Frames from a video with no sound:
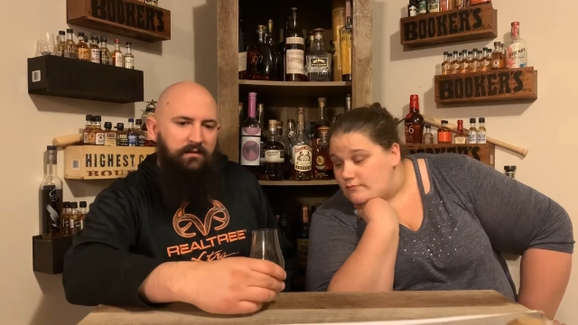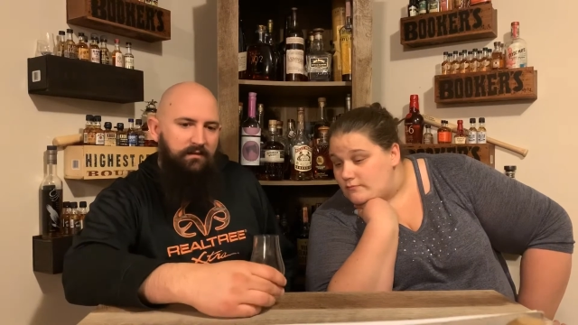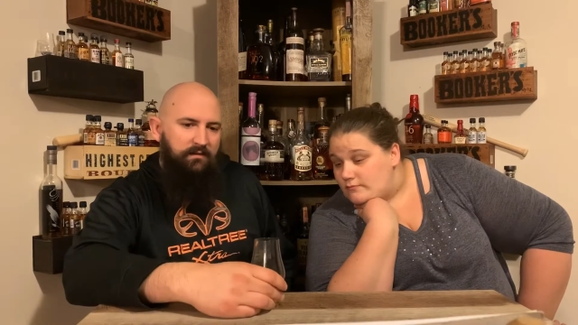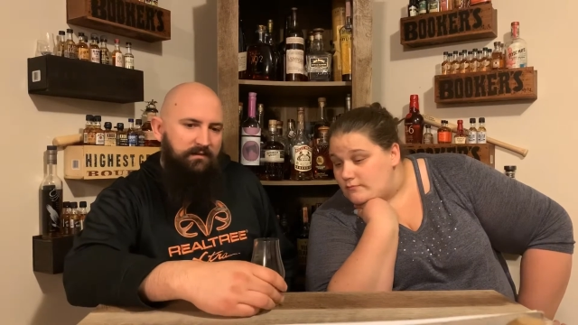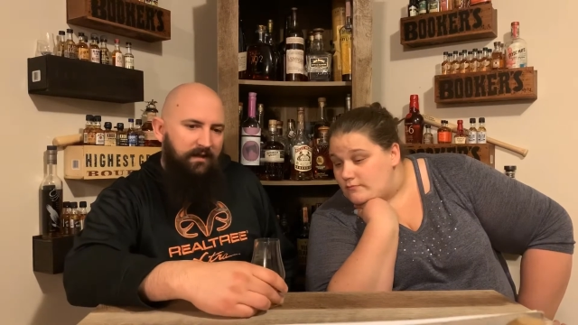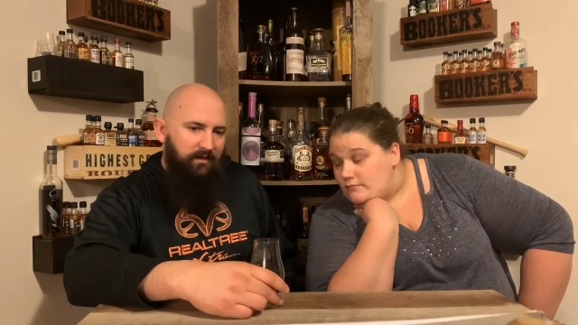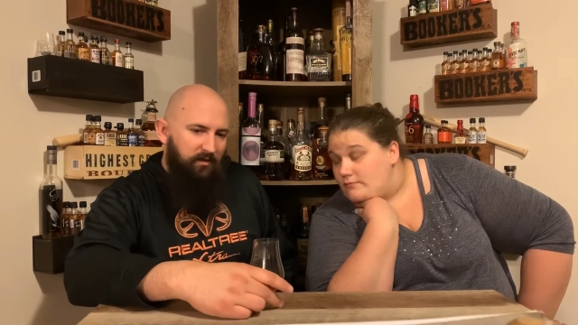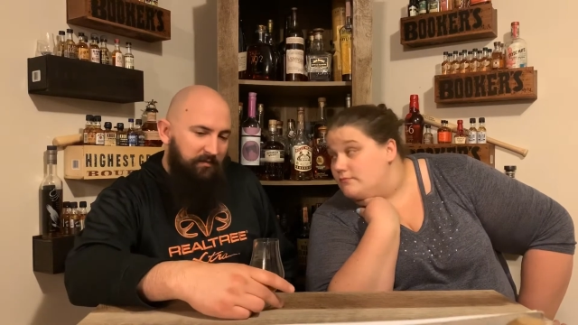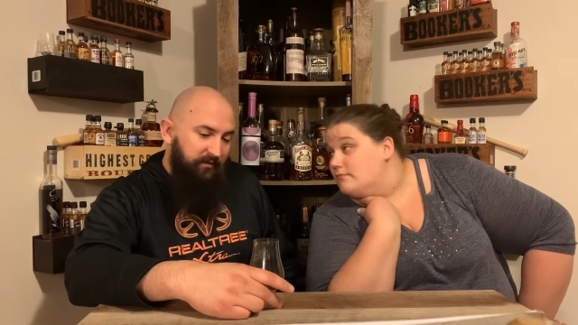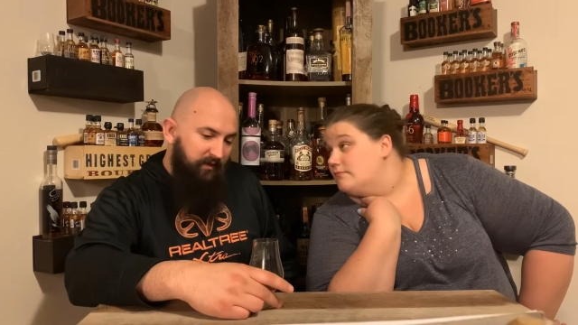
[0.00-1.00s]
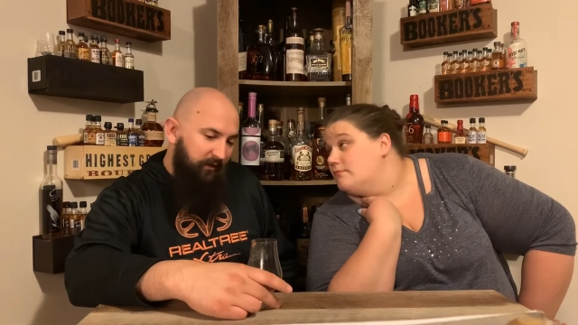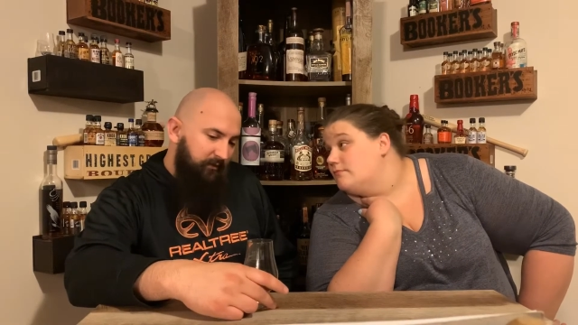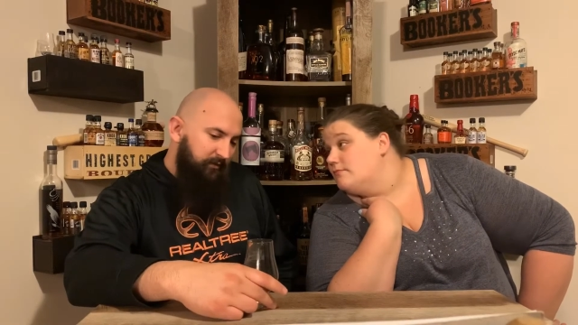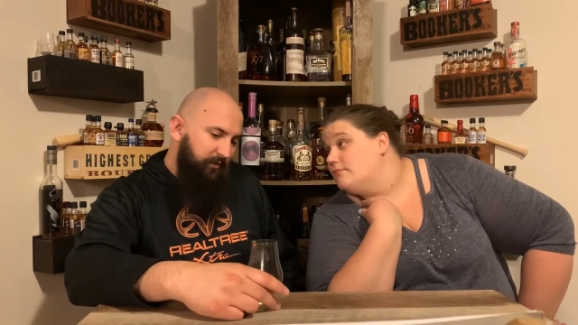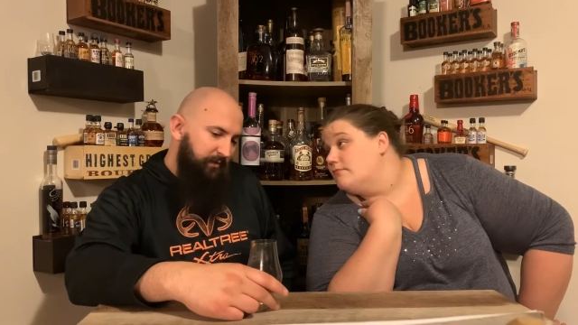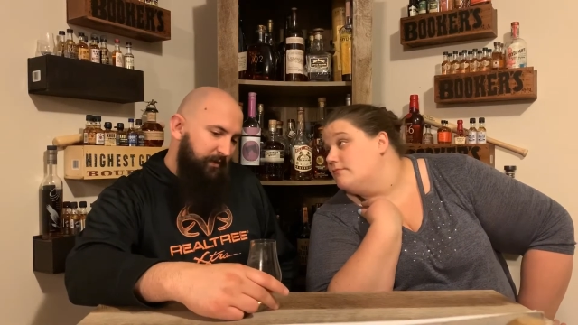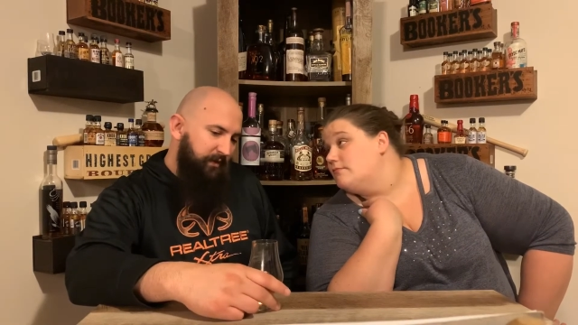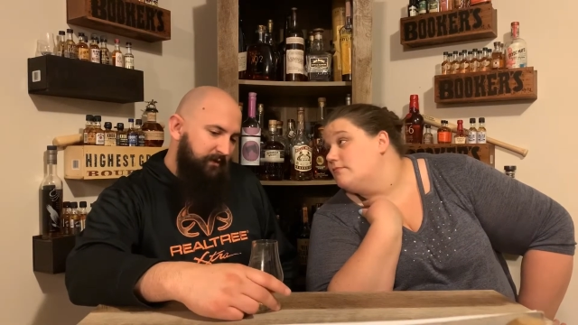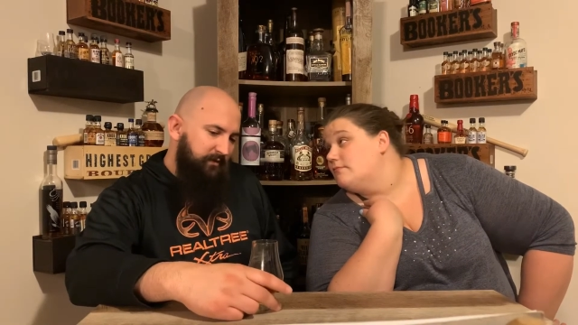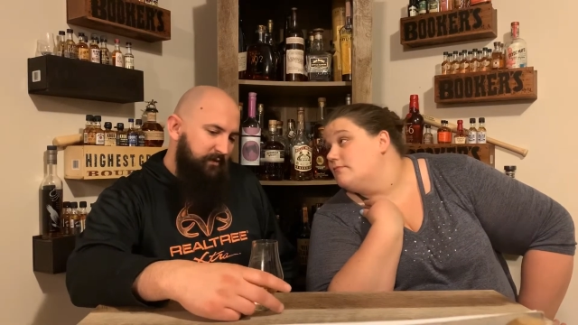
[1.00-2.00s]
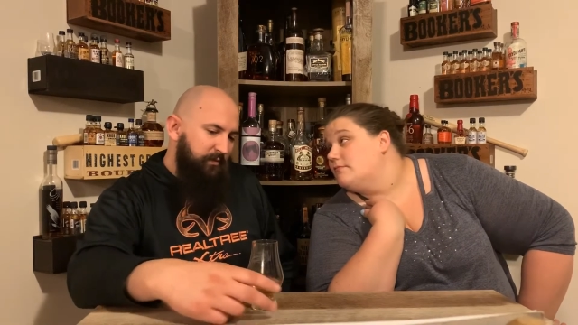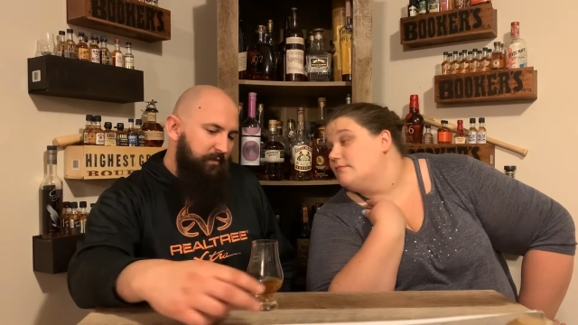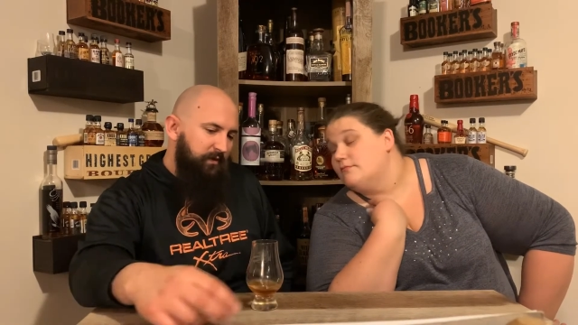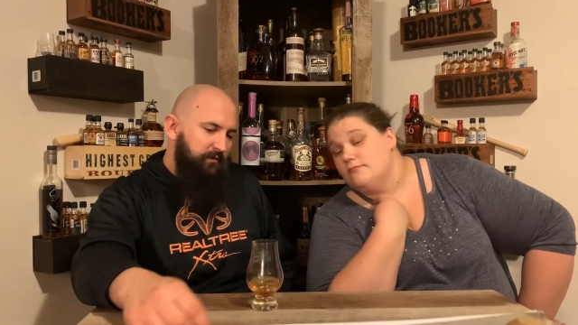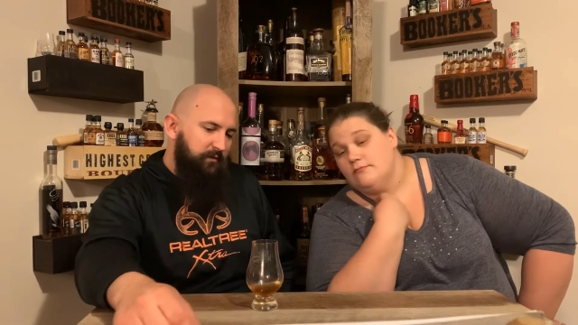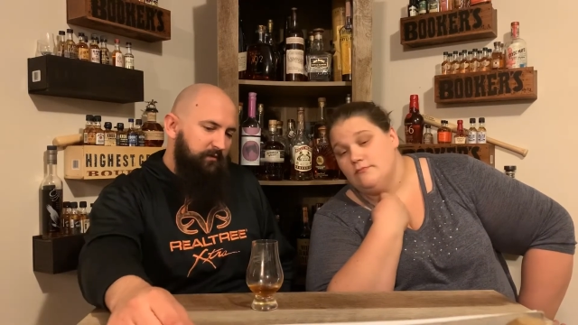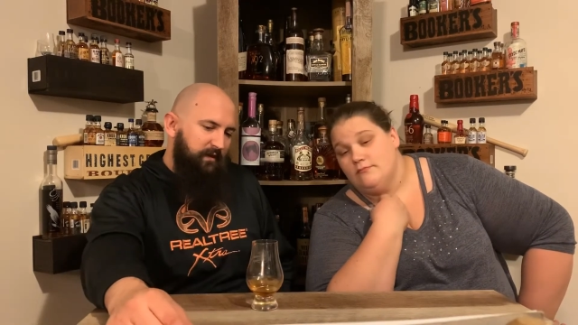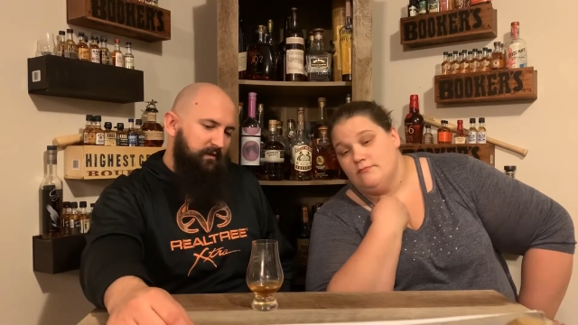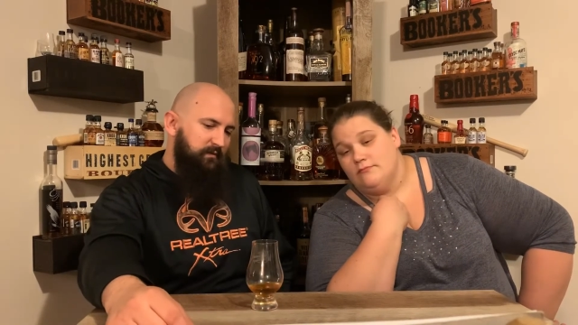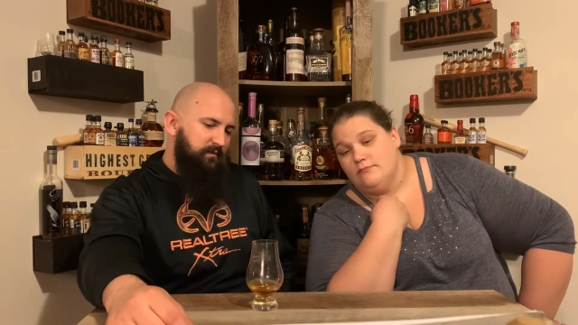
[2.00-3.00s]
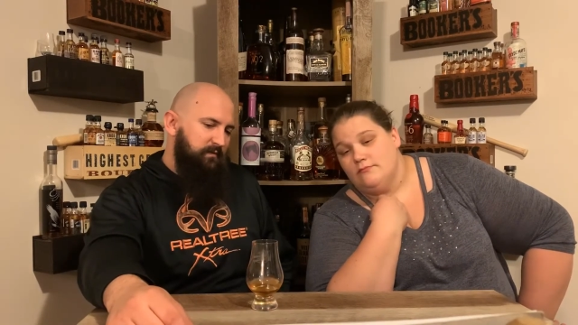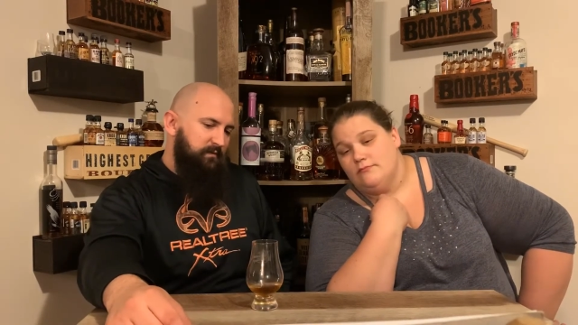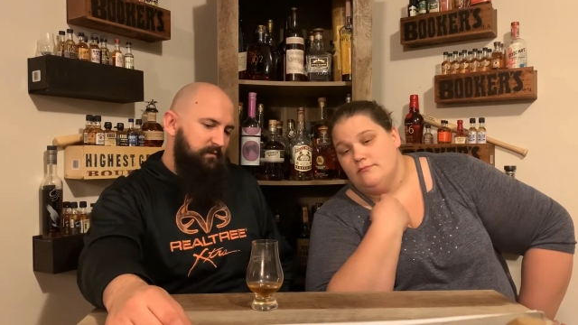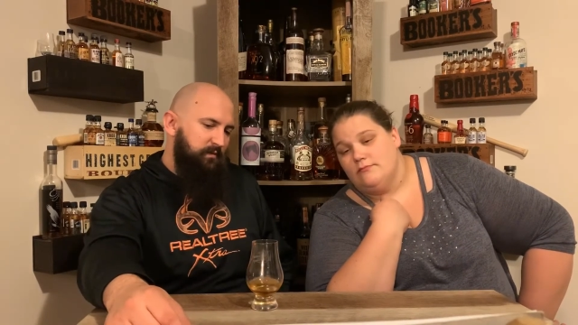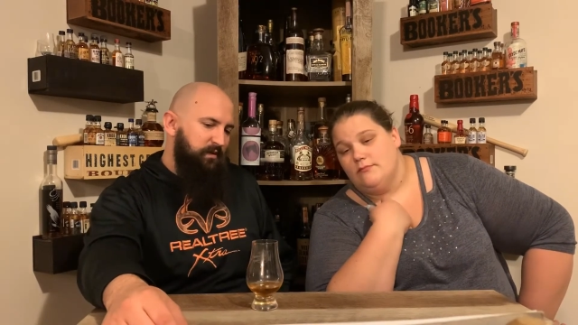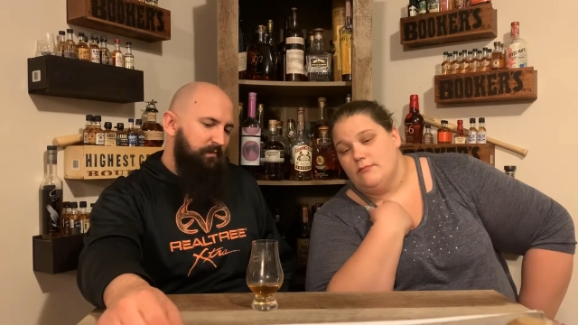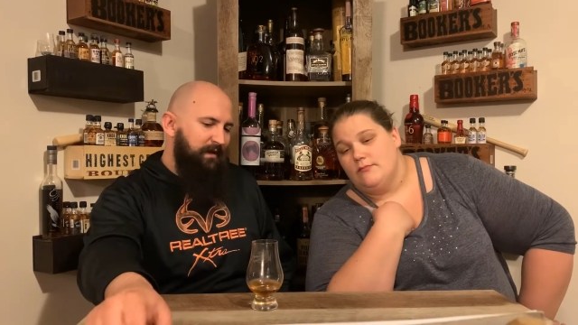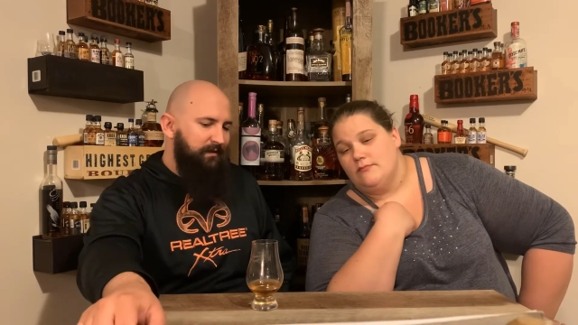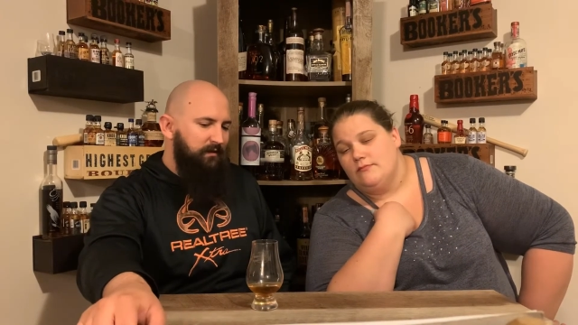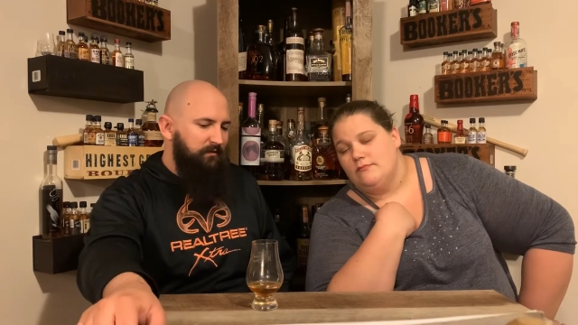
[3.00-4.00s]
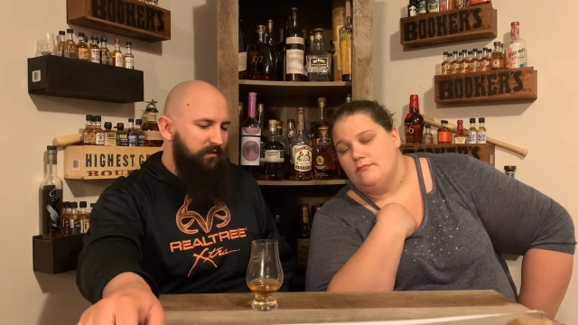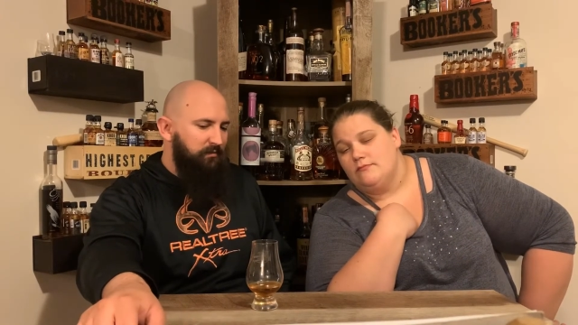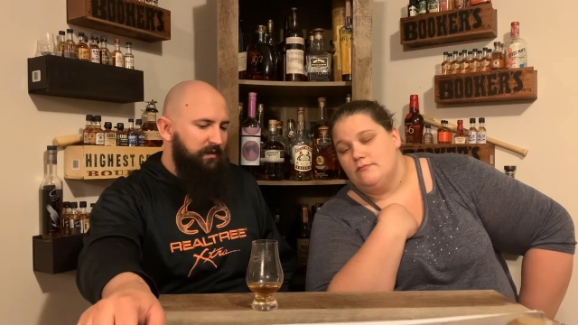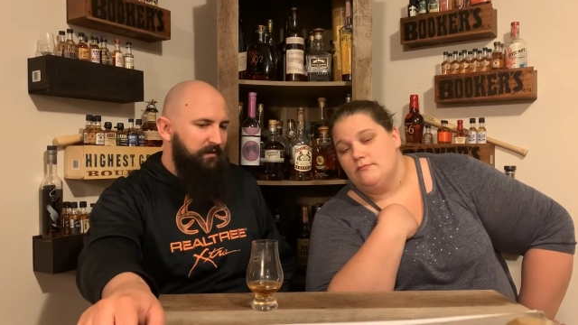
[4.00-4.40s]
Speaker 1: I almost gave it full points, 2.25. I would minded mind it a little bit